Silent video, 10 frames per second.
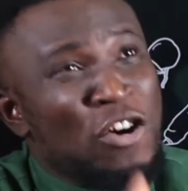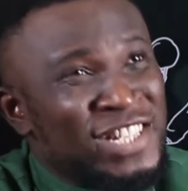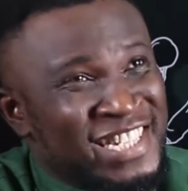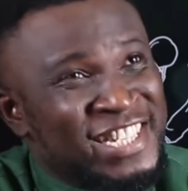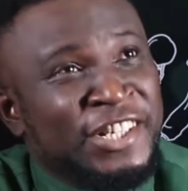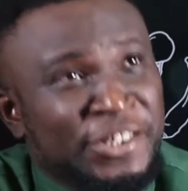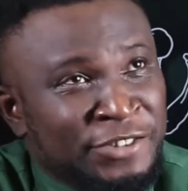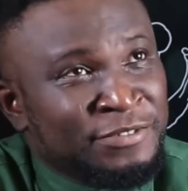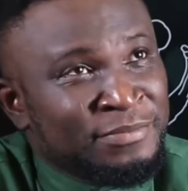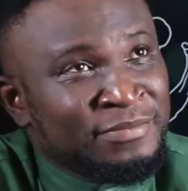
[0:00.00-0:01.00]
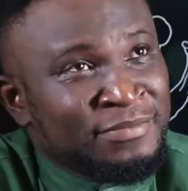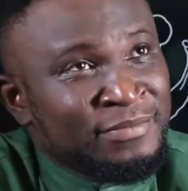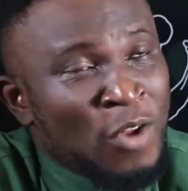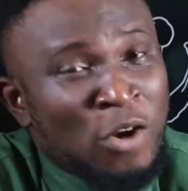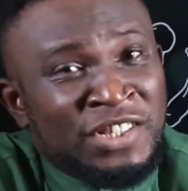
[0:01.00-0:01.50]
oxidation.
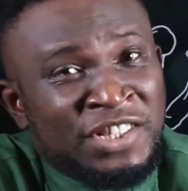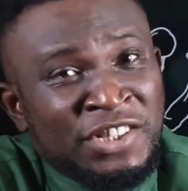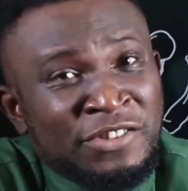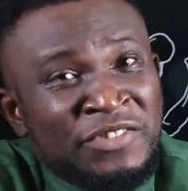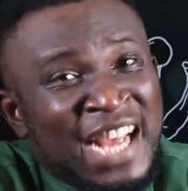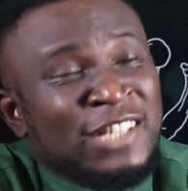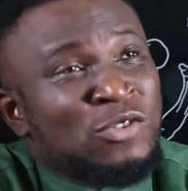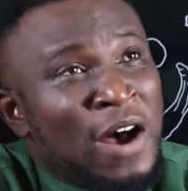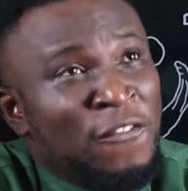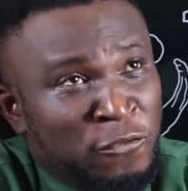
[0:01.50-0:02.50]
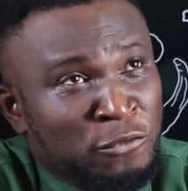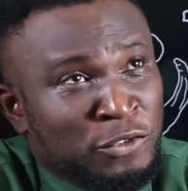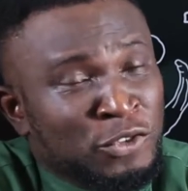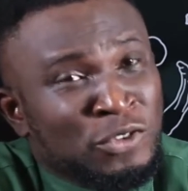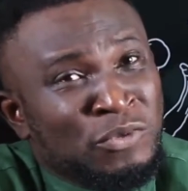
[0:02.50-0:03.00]
Oxidation reacts to our
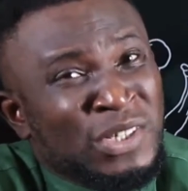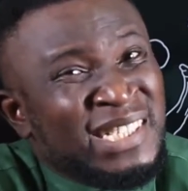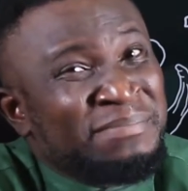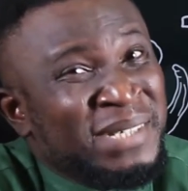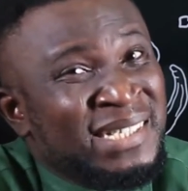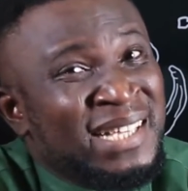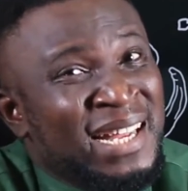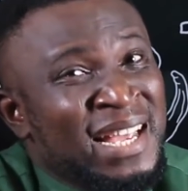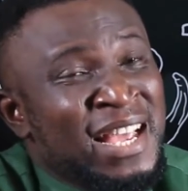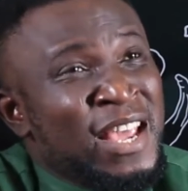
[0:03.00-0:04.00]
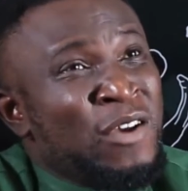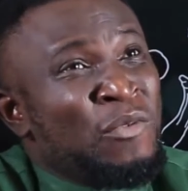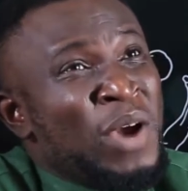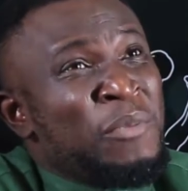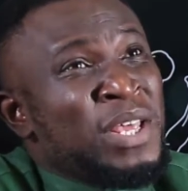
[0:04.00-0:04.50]
food. So what it means is that
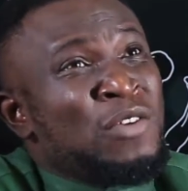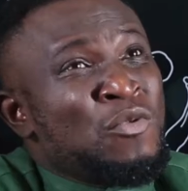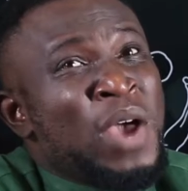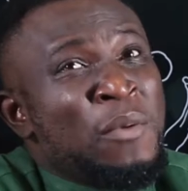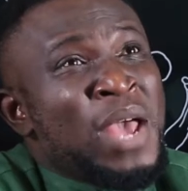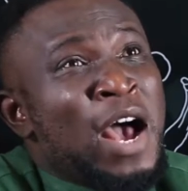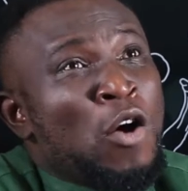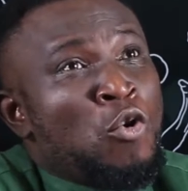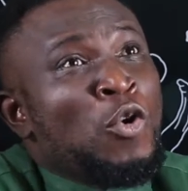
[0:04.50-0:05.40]
when we are